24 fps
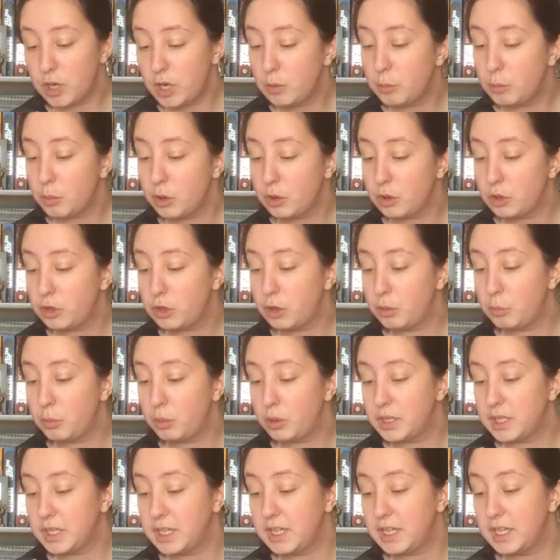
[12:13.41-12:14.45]
a book your
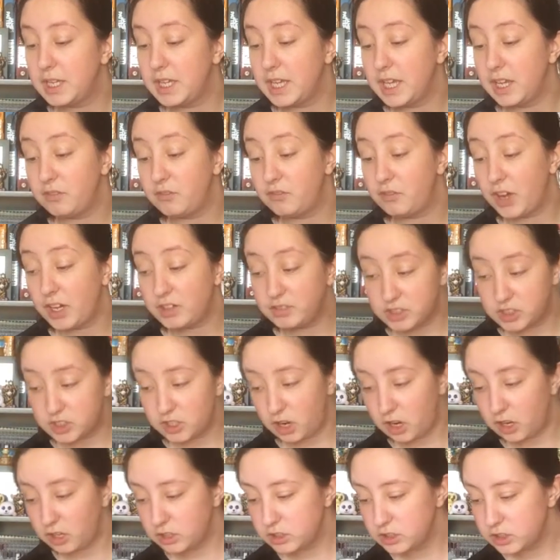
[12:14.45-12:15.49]
buddy gave 5
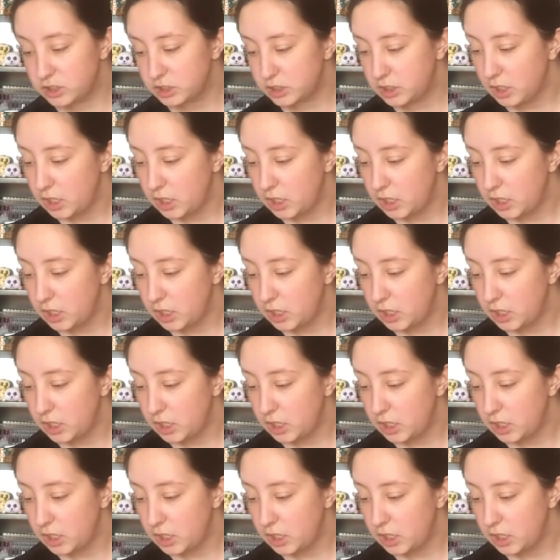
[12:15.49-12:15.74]
stars.